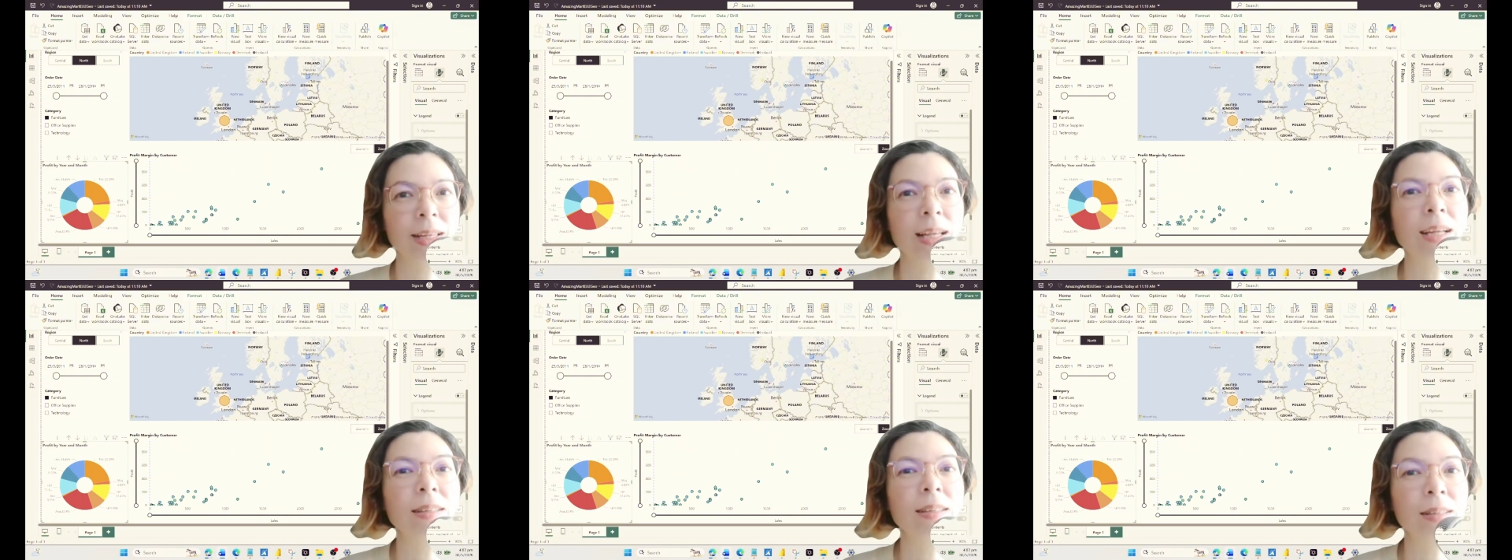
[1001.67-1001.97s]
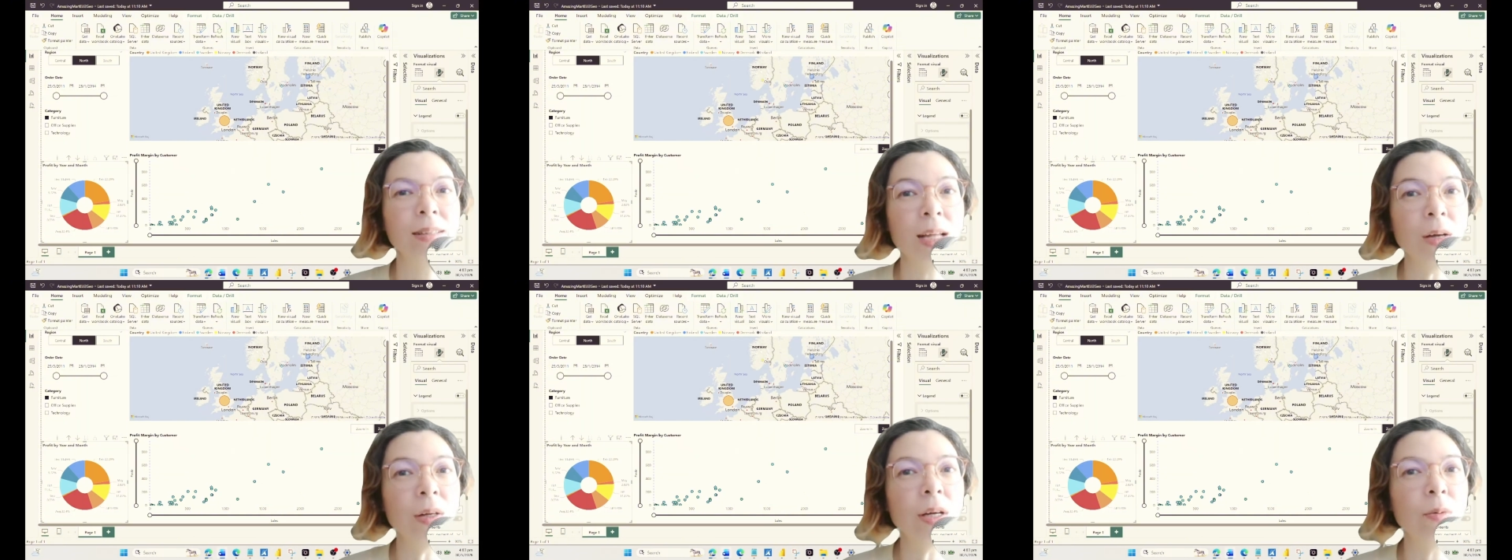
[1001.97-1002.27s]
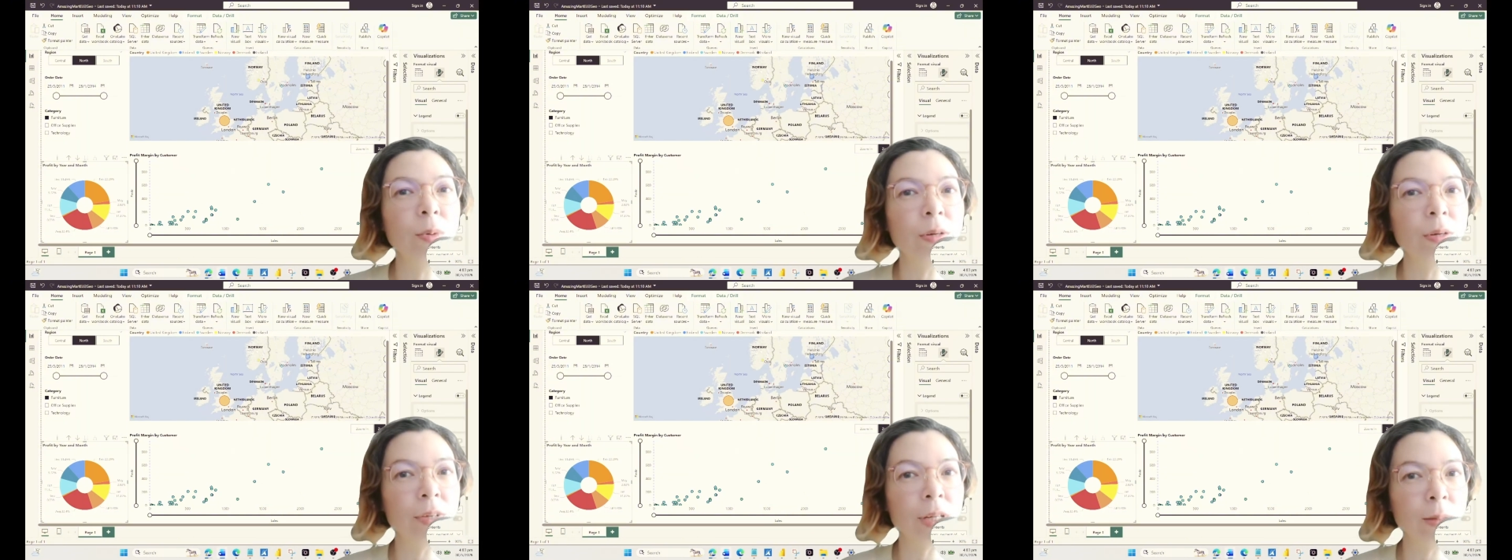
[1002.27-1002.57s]
Now
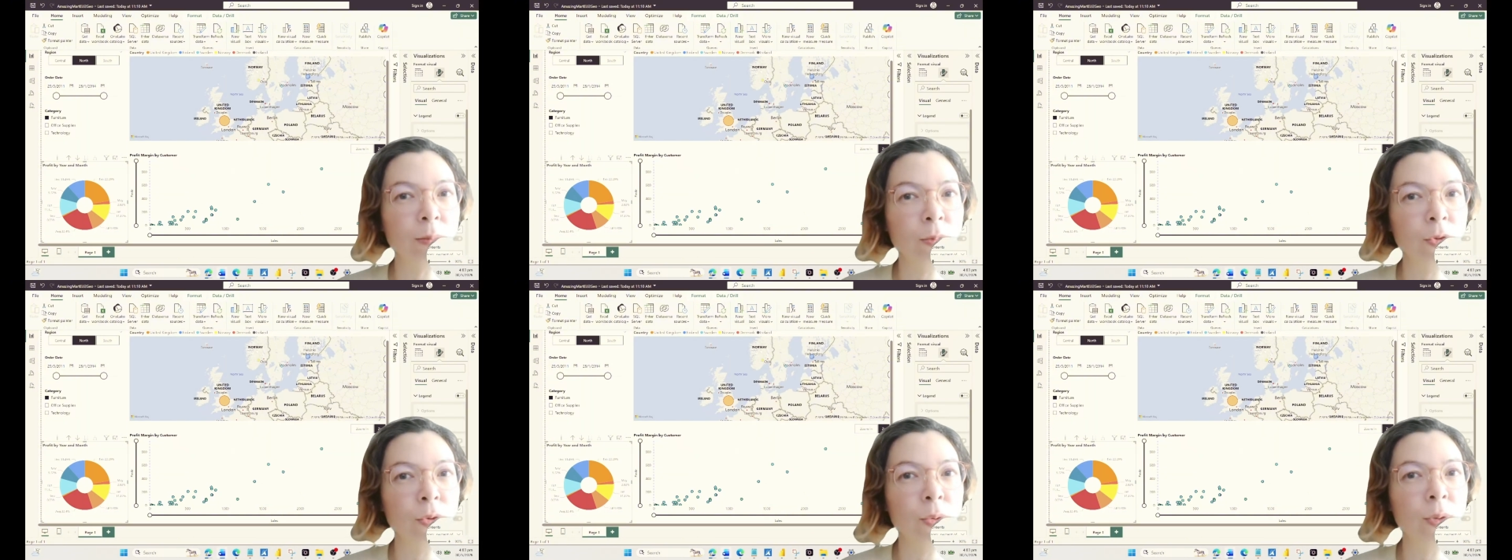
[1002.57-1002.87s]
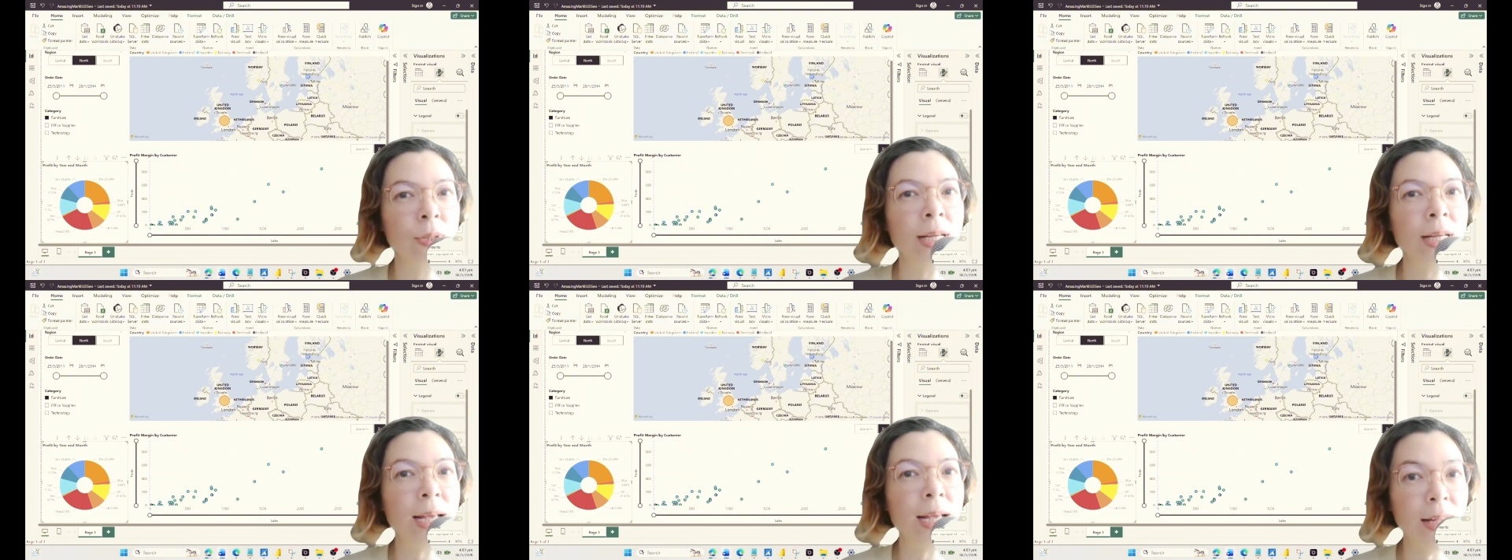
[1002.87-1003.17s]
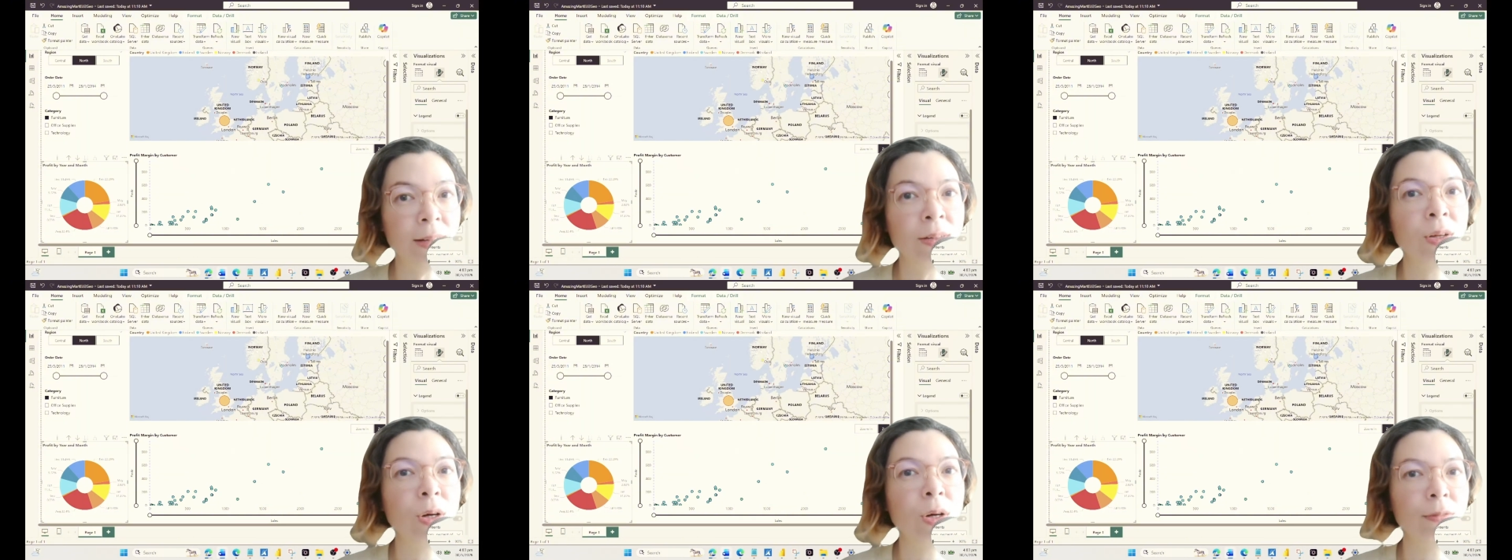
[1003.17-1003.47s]
that we've come to the
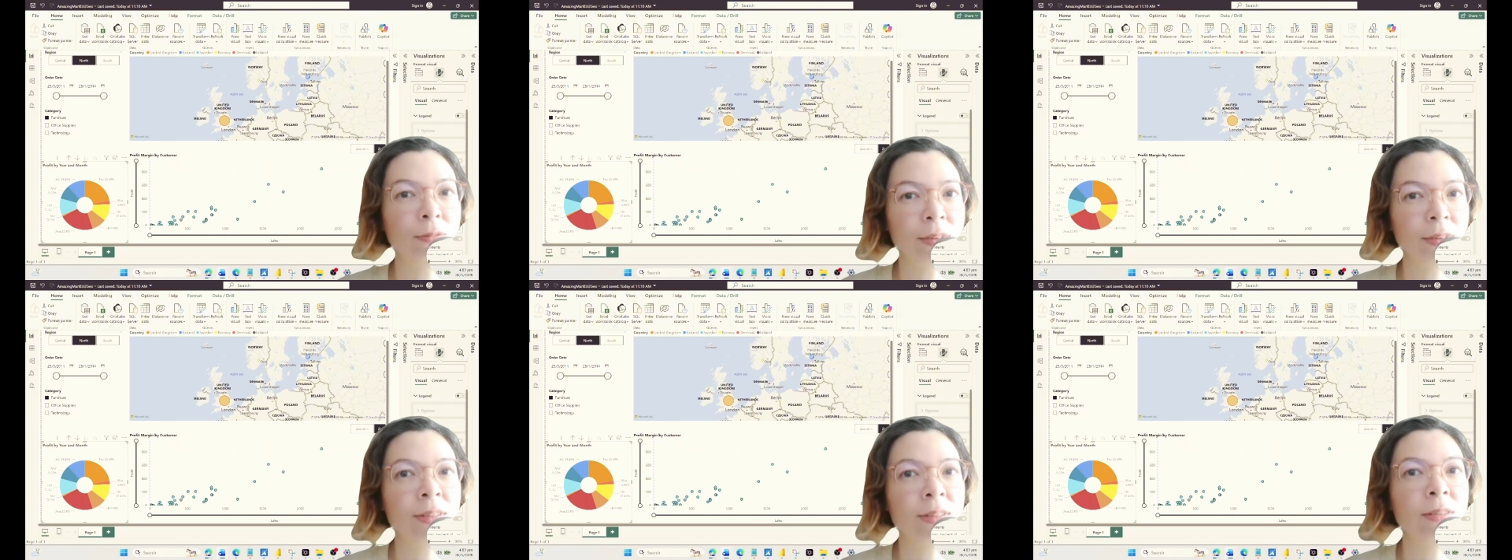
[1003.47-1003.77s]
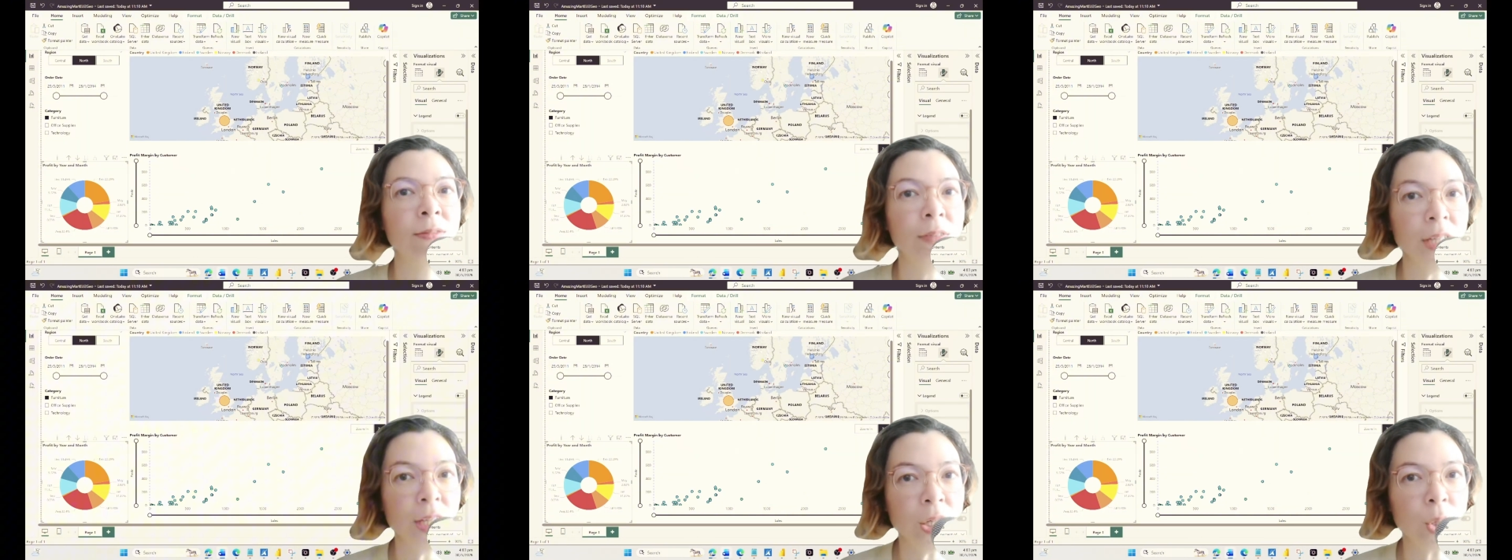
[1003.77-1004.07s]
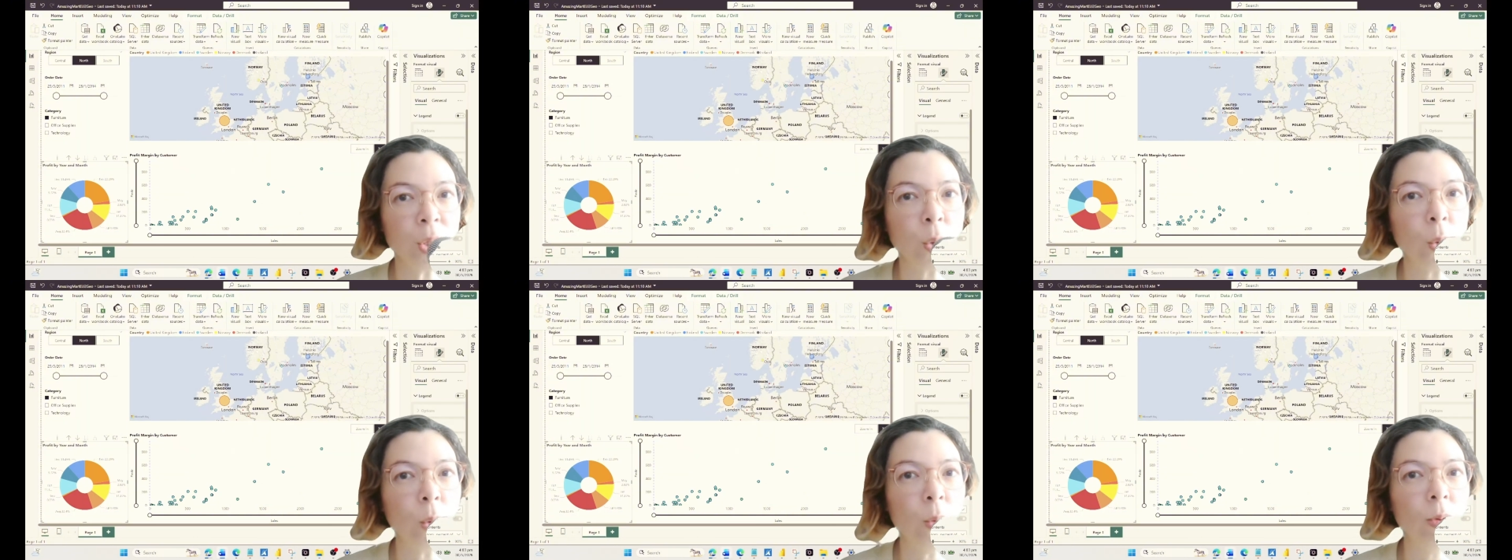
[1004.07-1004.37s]
end of this
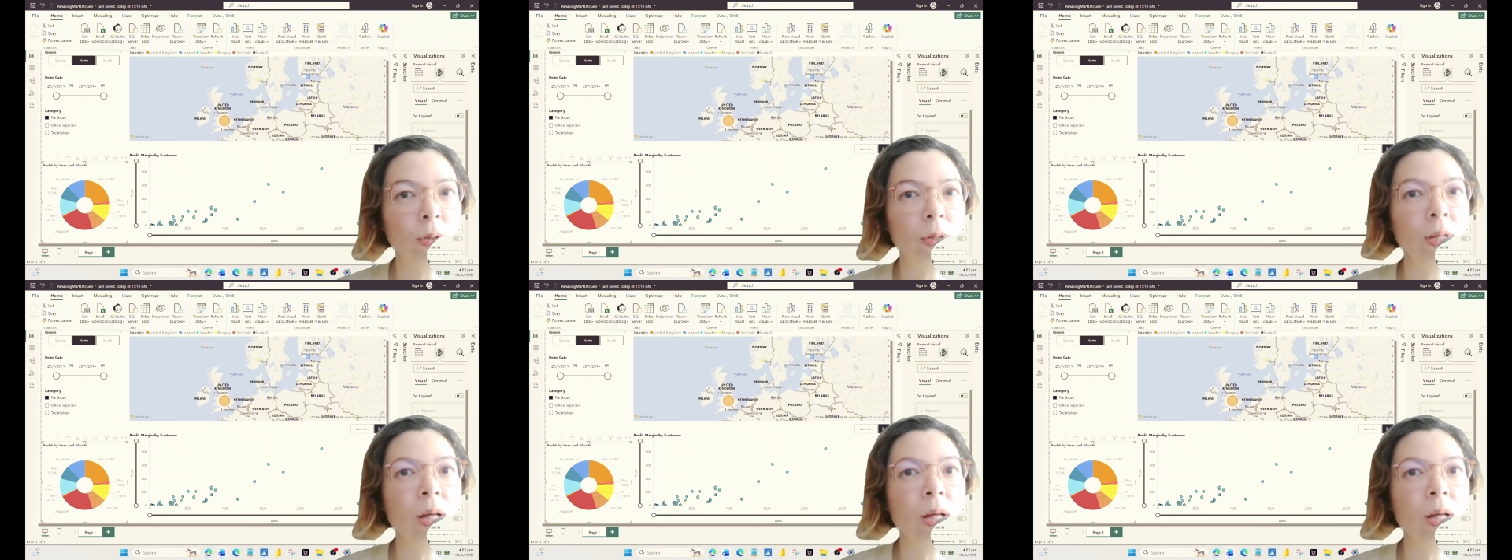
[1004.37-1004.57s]
video,